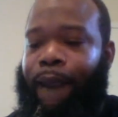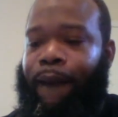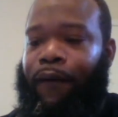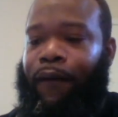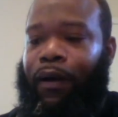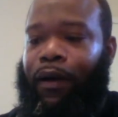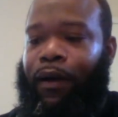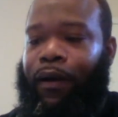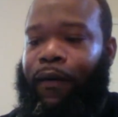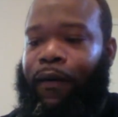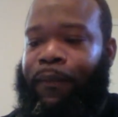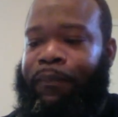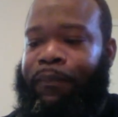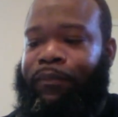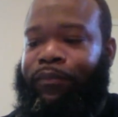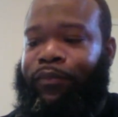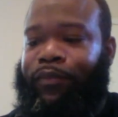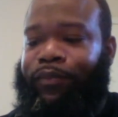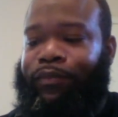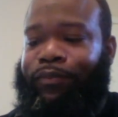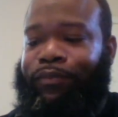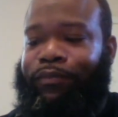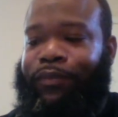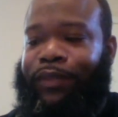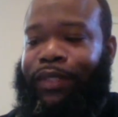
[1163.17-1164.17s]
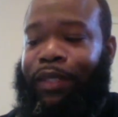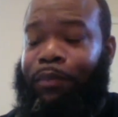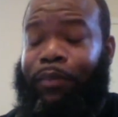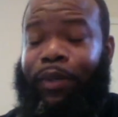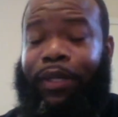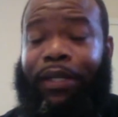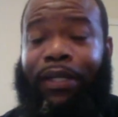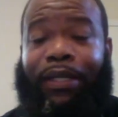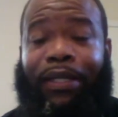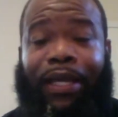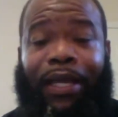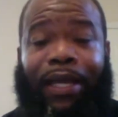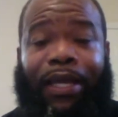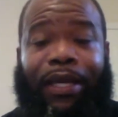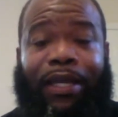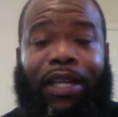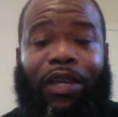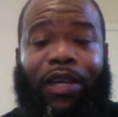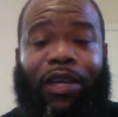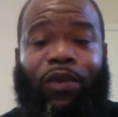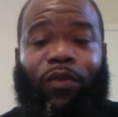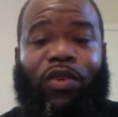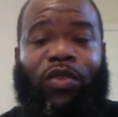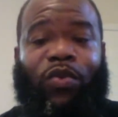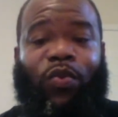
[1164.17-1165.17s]
Um, but again,
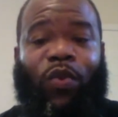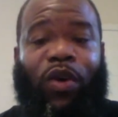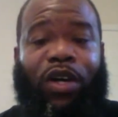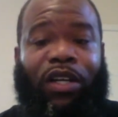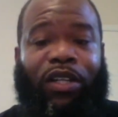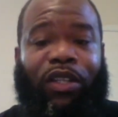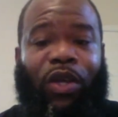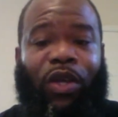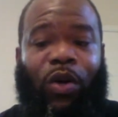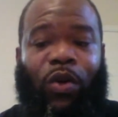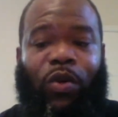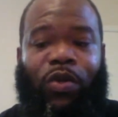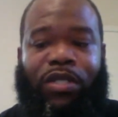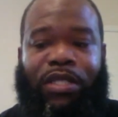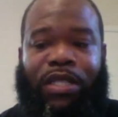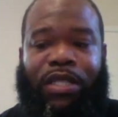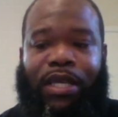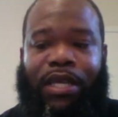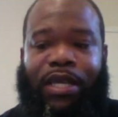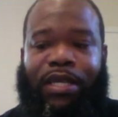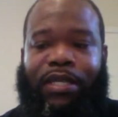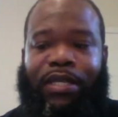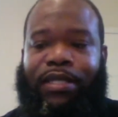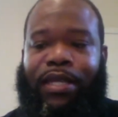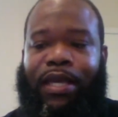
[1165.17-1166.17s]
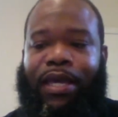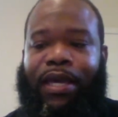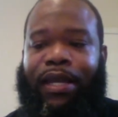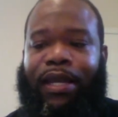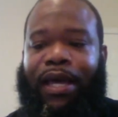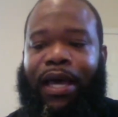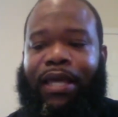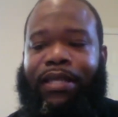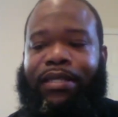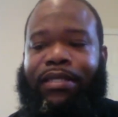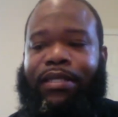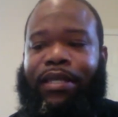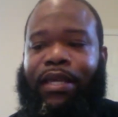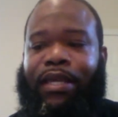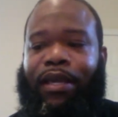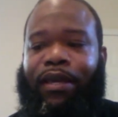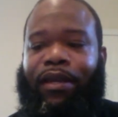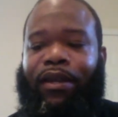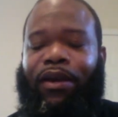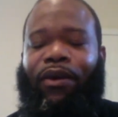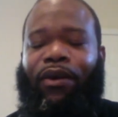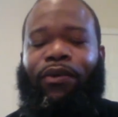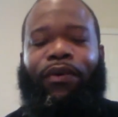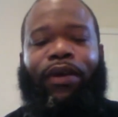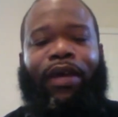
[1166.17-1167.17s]
it was one of those things that I said,
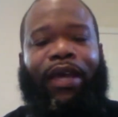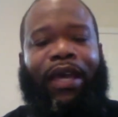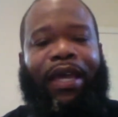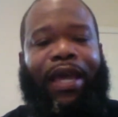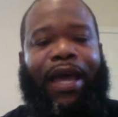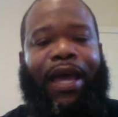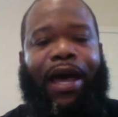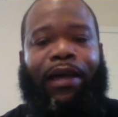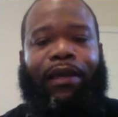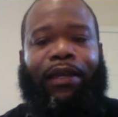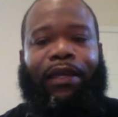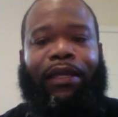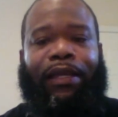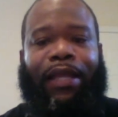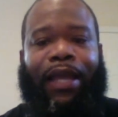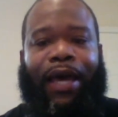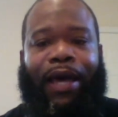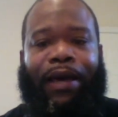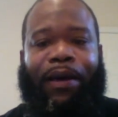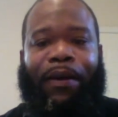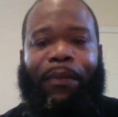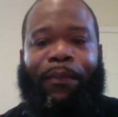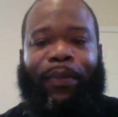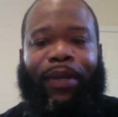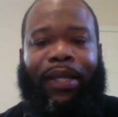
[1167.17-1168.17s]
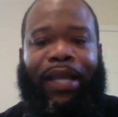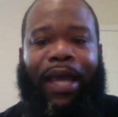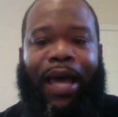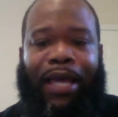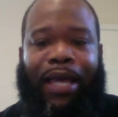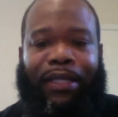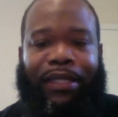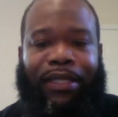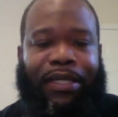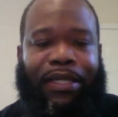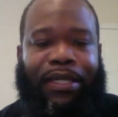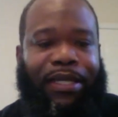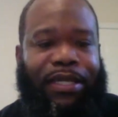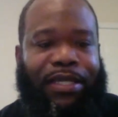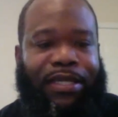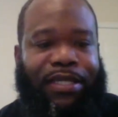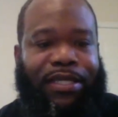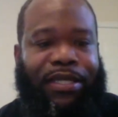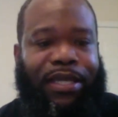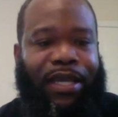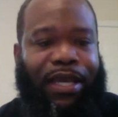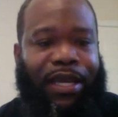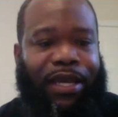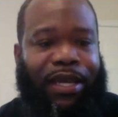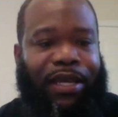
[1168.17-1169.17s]
oh, okay, how can I apply
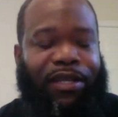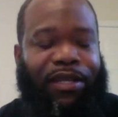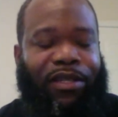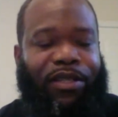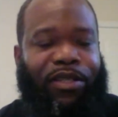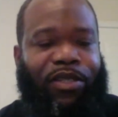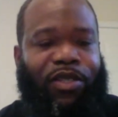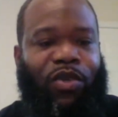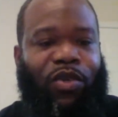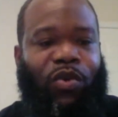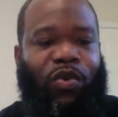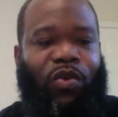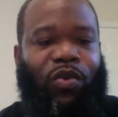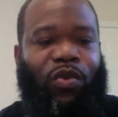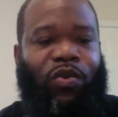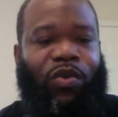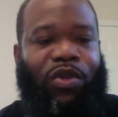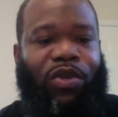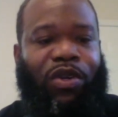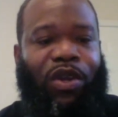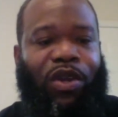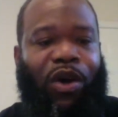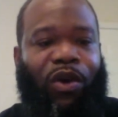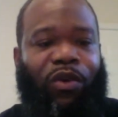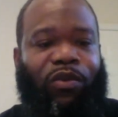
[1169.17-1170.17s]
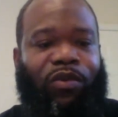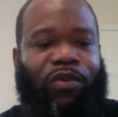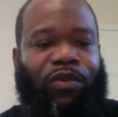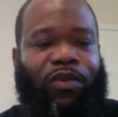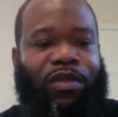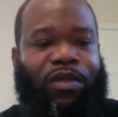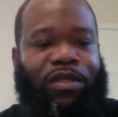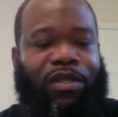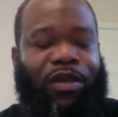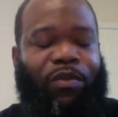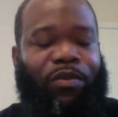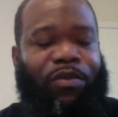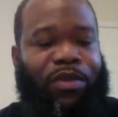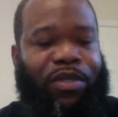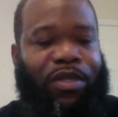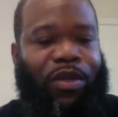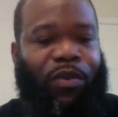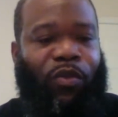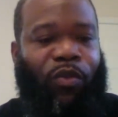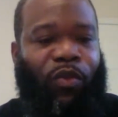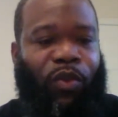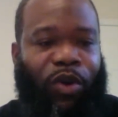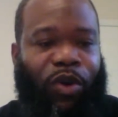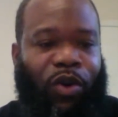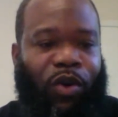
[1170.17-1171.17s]
this to,
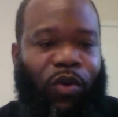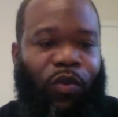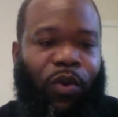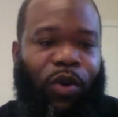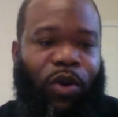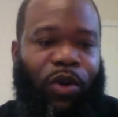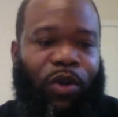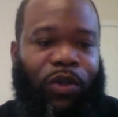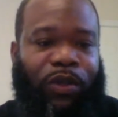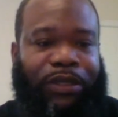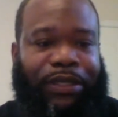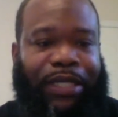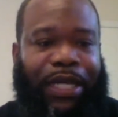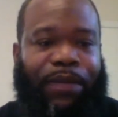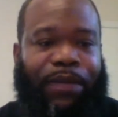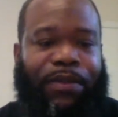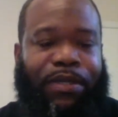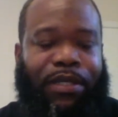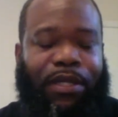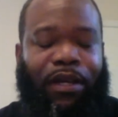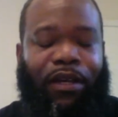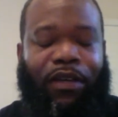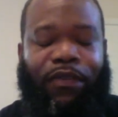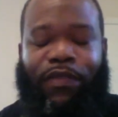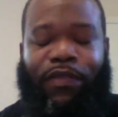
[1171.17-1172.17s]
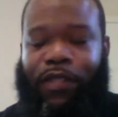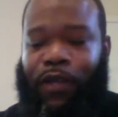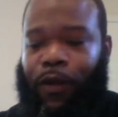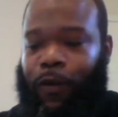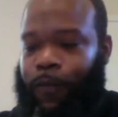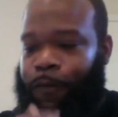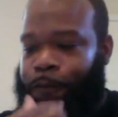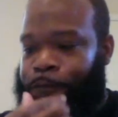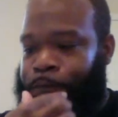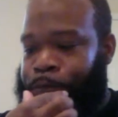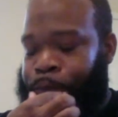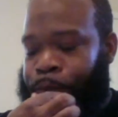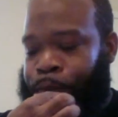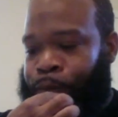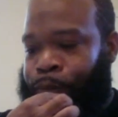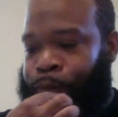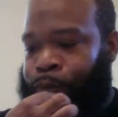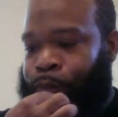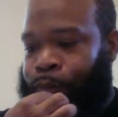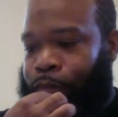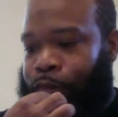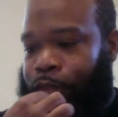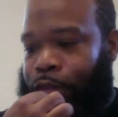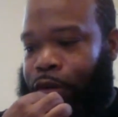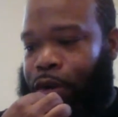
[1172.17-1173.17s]
some real world type stuff? So,
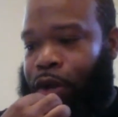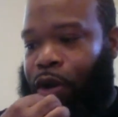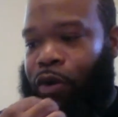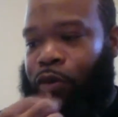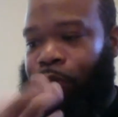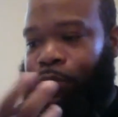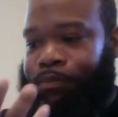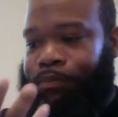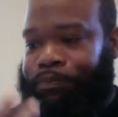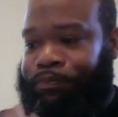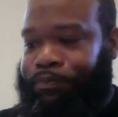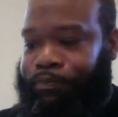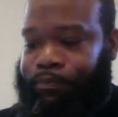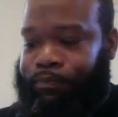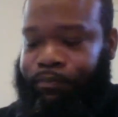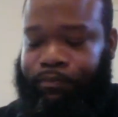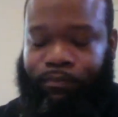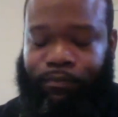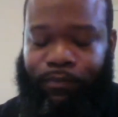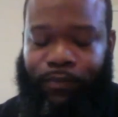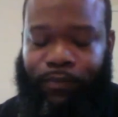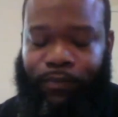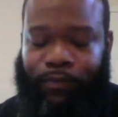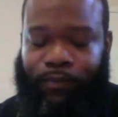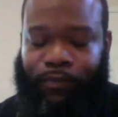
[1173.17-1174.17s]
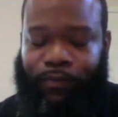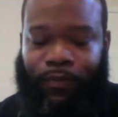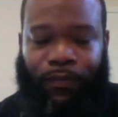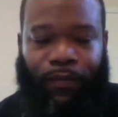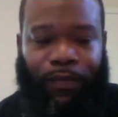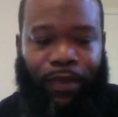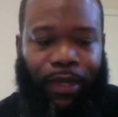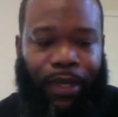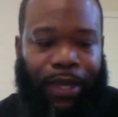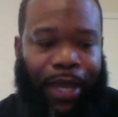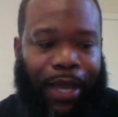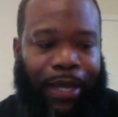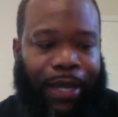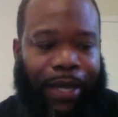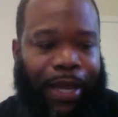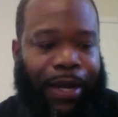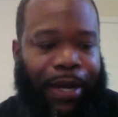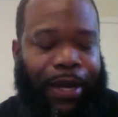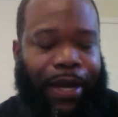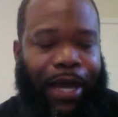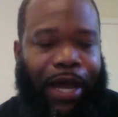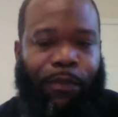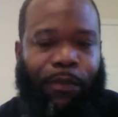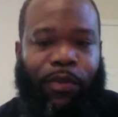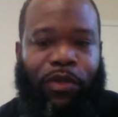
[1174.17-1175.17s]
you know, I got an
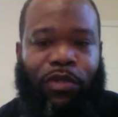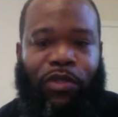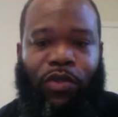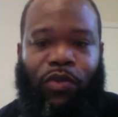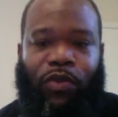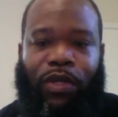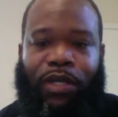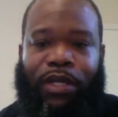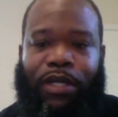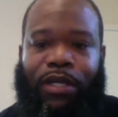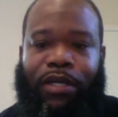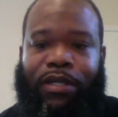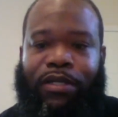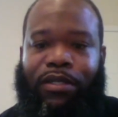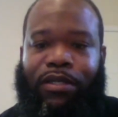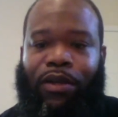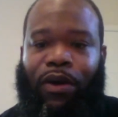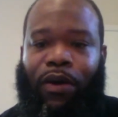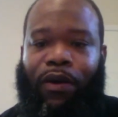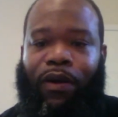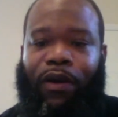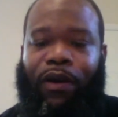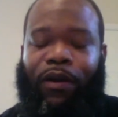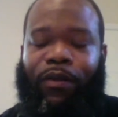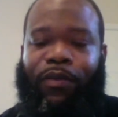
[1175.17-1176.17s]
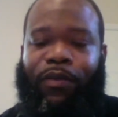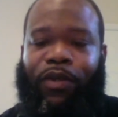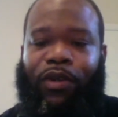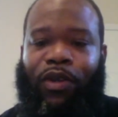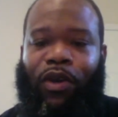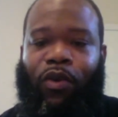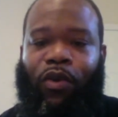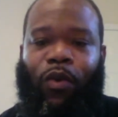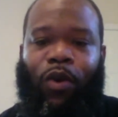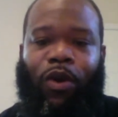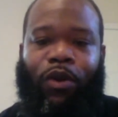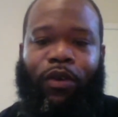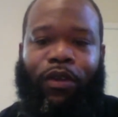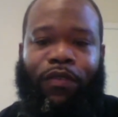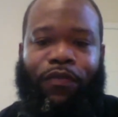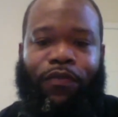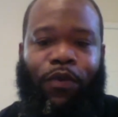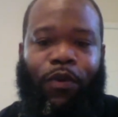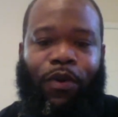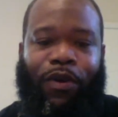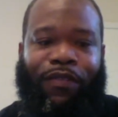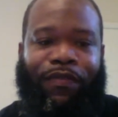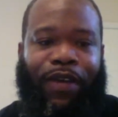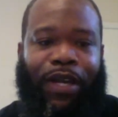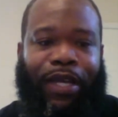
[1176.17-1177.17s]
opportunity to start, working
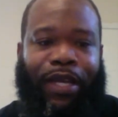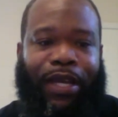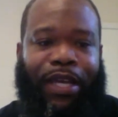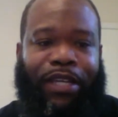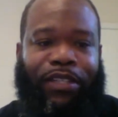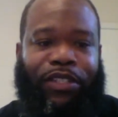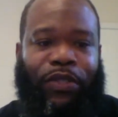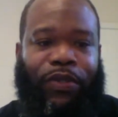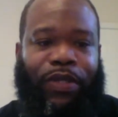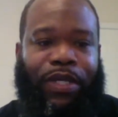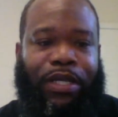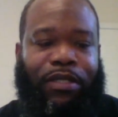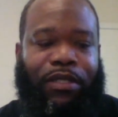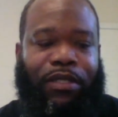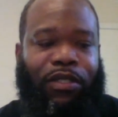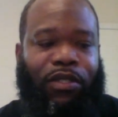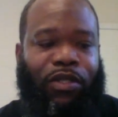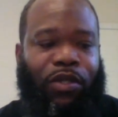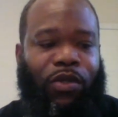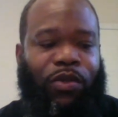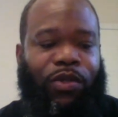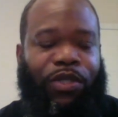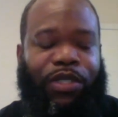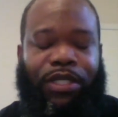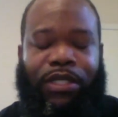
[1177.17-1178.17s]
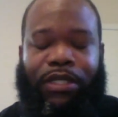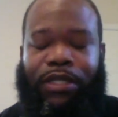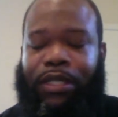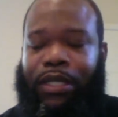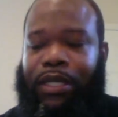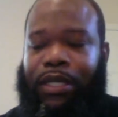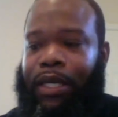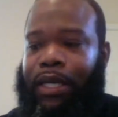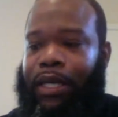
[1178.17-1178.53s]
for a financial institution.